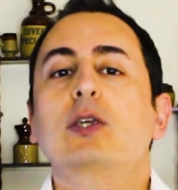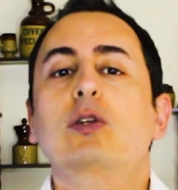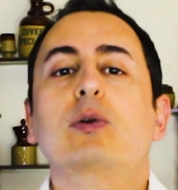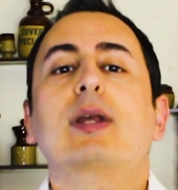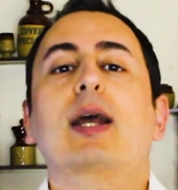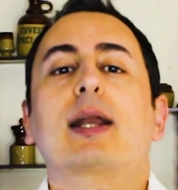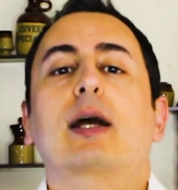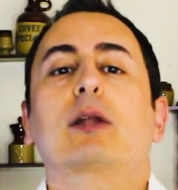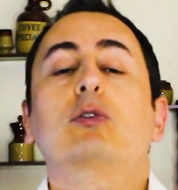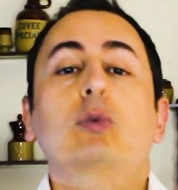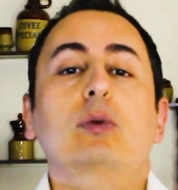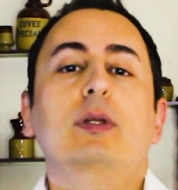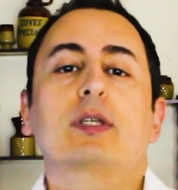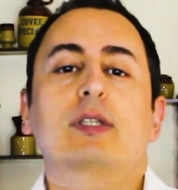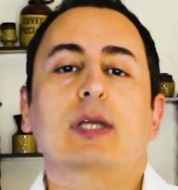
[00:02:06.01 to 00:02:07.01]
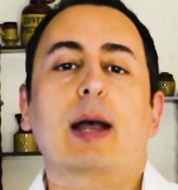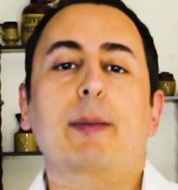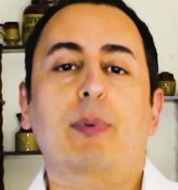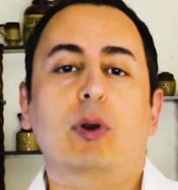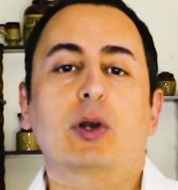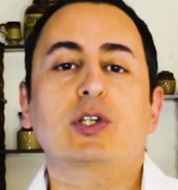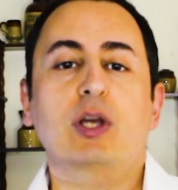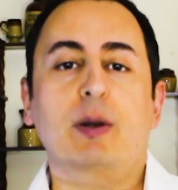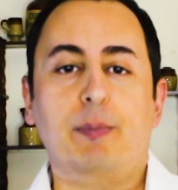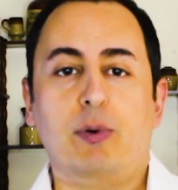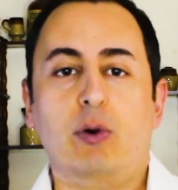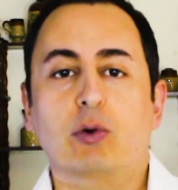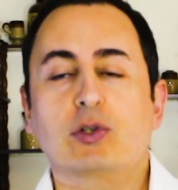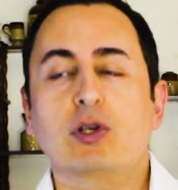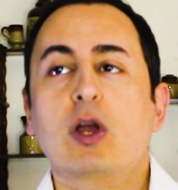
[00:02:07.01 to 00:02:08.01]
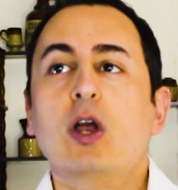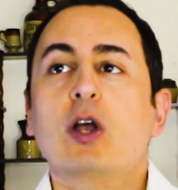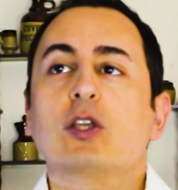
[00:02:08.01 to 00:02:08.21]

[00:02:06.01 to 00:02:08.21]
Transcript: you gonna do this apology approach